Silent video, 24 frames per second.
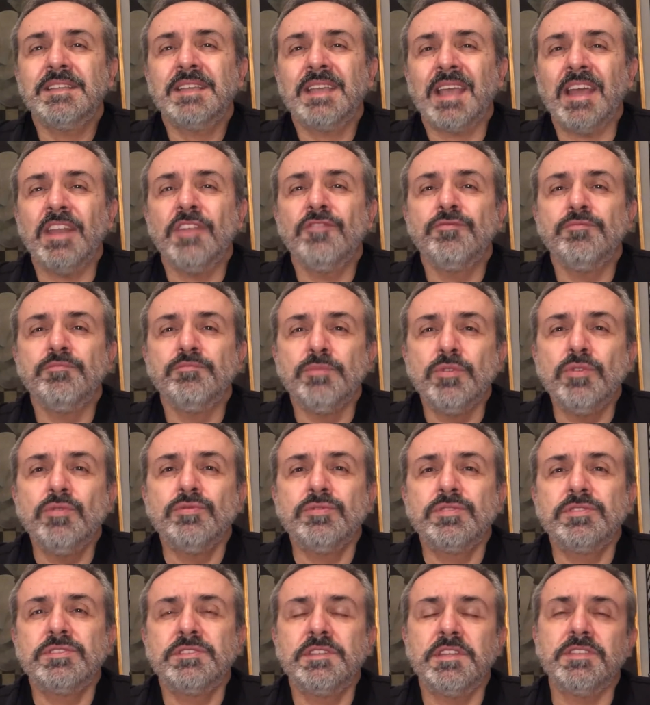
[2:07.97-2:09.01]
kind of
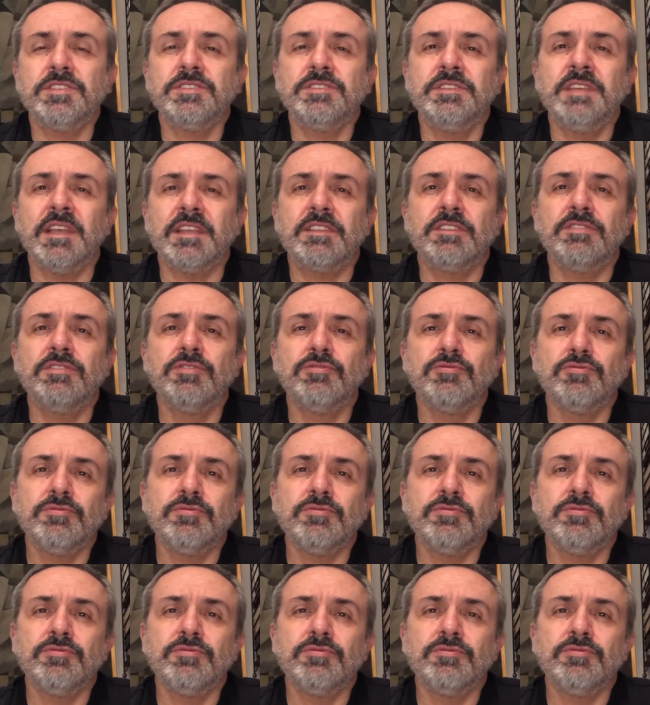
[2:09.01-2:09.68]
moods that